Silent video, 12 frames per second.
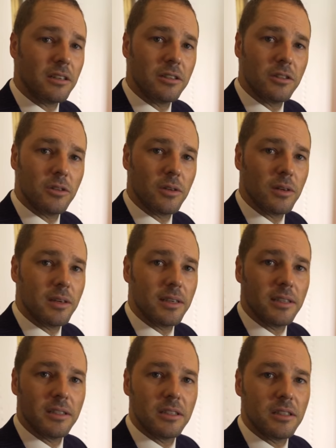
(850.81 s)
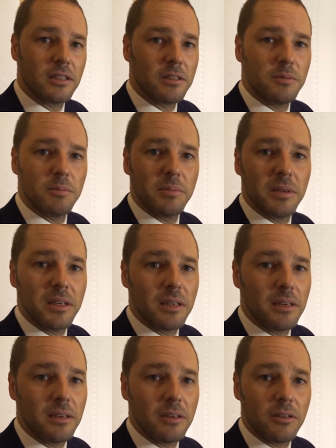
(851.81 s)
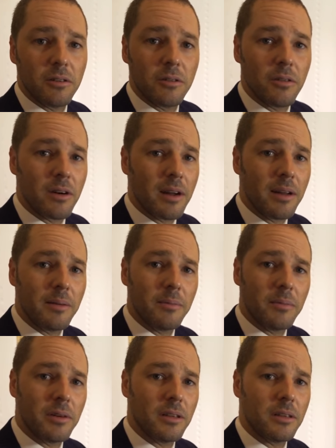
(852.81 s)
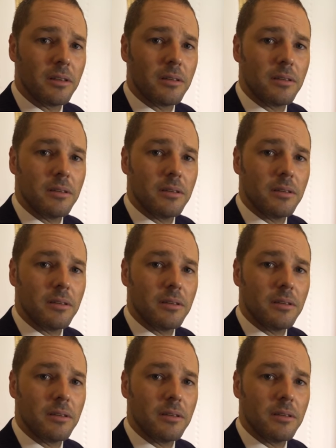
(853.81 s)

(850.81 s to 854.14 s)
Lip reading: the other one would come and sit there and do the live streams where they sing and talk and